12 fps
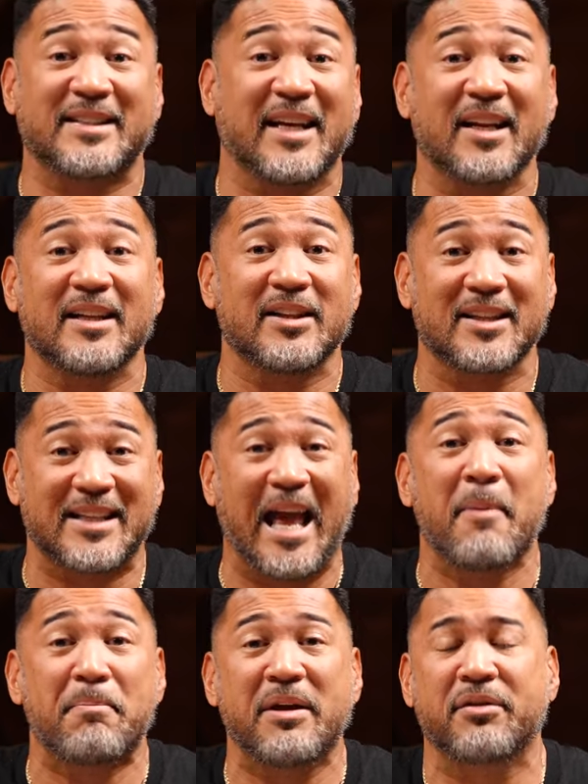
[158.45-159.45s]
selling this
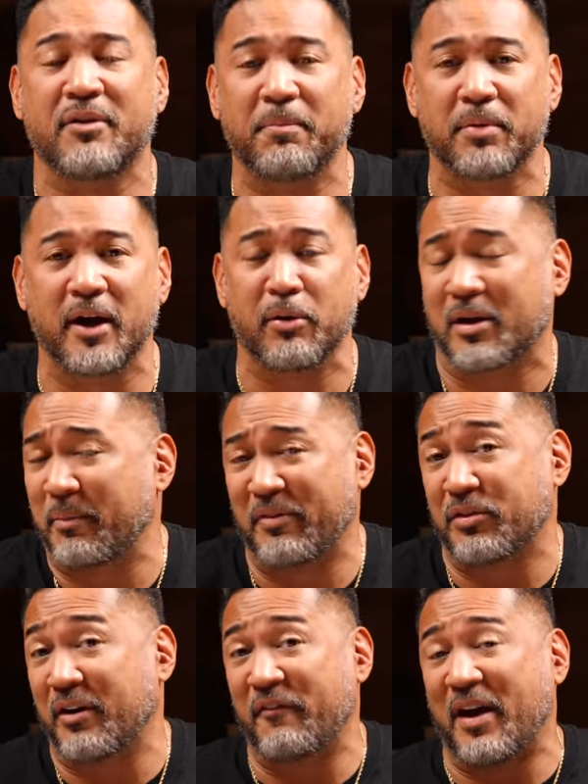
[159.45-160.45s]
MP3 player with
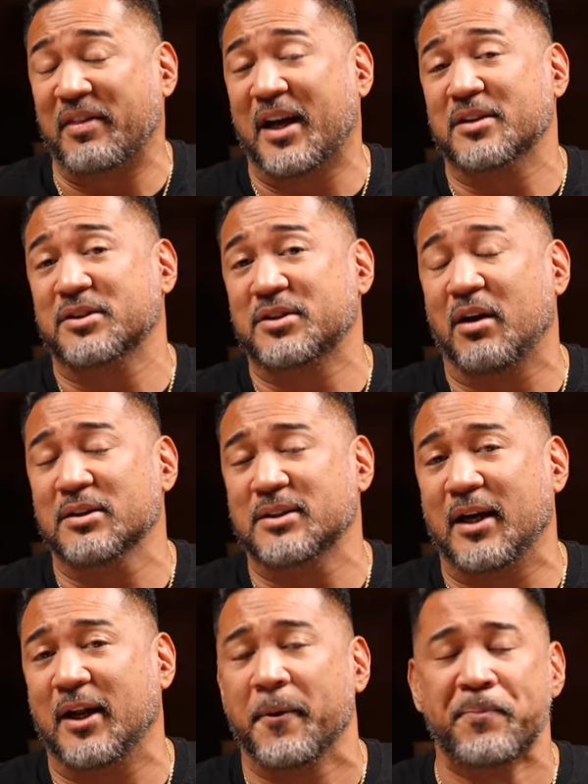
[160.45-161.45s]
35,000 songs
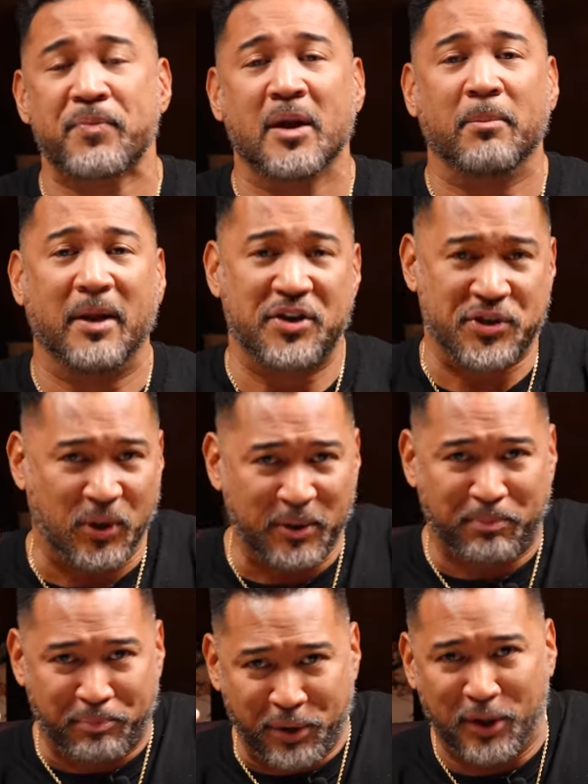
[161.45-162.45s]
on it, but he sold
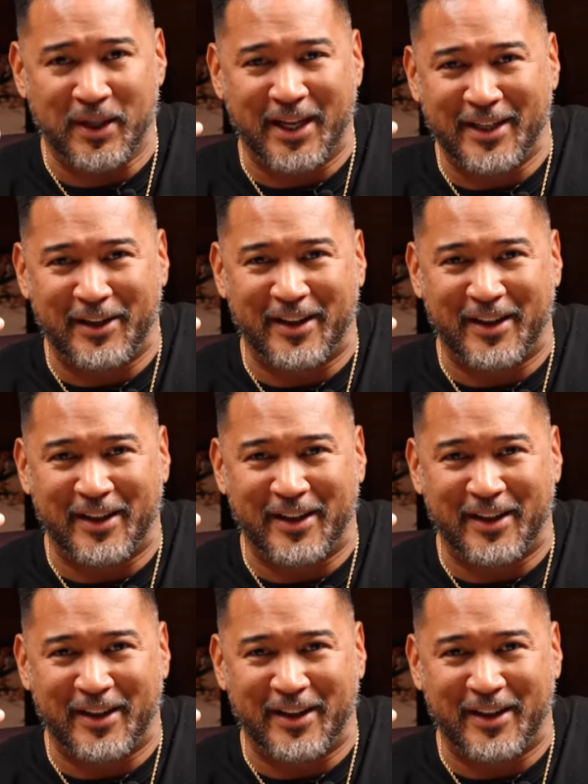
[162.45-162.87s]
it purely under